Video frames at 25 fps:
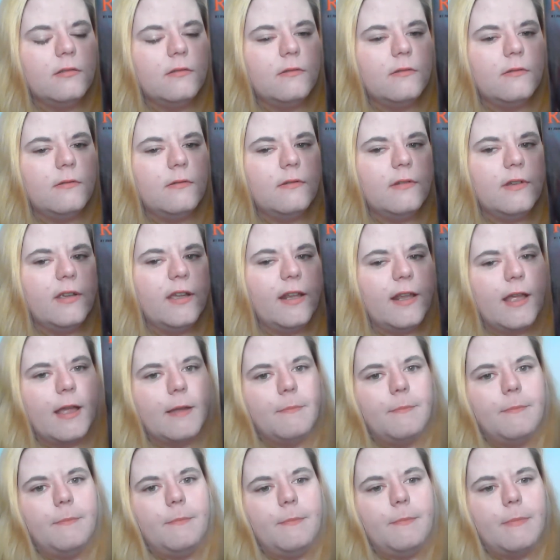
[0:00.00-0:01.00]
and like
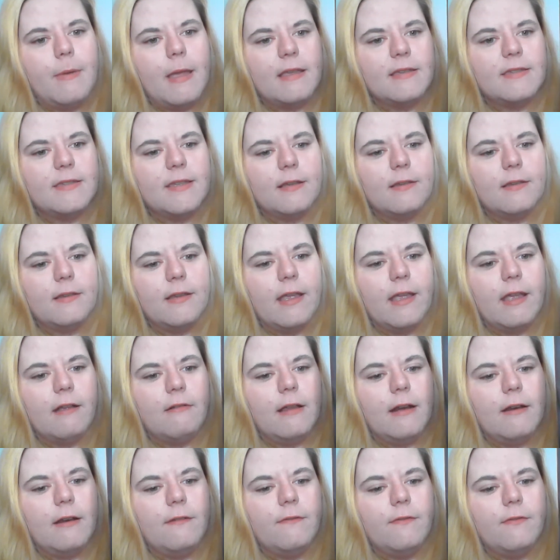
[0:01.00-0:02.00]
basically get
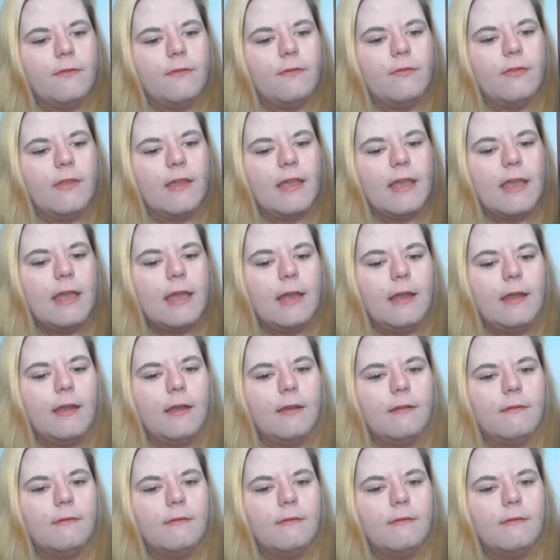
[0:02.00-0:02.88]
rid of the key?